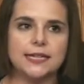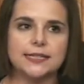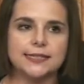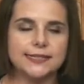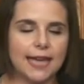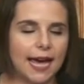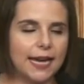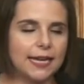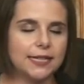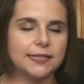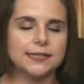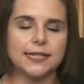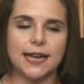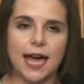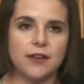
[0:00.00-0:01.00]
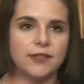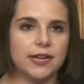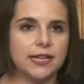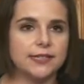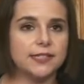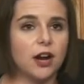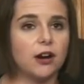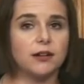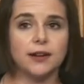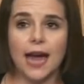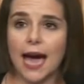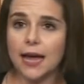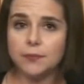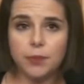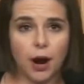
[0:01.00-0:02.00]
Science and evidence are
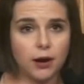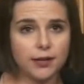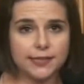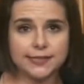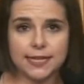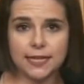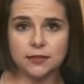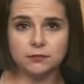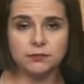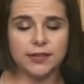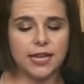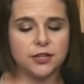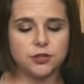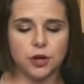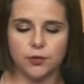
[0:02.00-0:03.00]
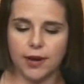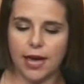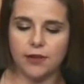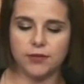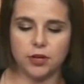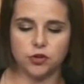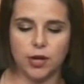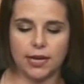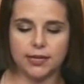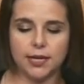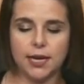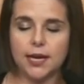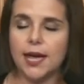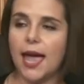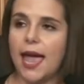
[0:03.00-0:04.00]
not partisan, they don't have an
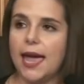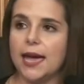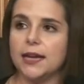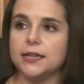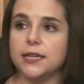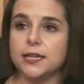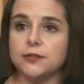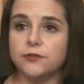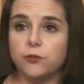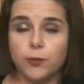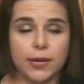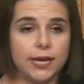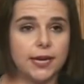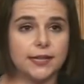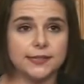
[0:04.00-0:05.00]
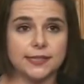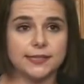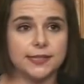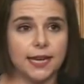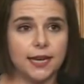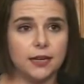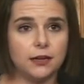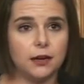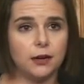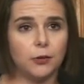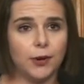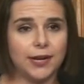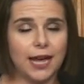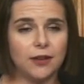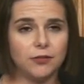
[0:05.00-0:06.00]
agenda, and if we as a state are
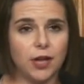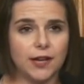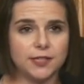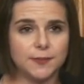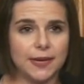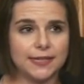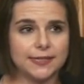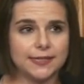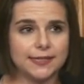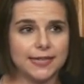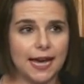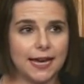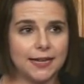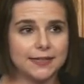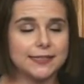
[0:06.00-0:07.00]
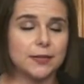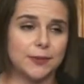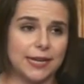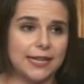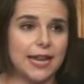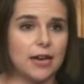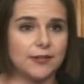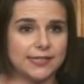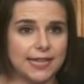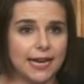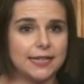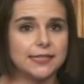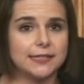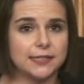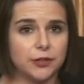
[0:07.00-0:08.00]
going to have laws based in science, then we need to have a
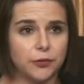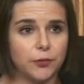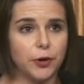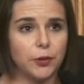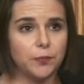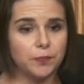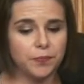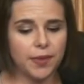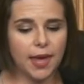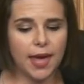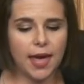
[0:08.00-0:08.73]
scientist in the room.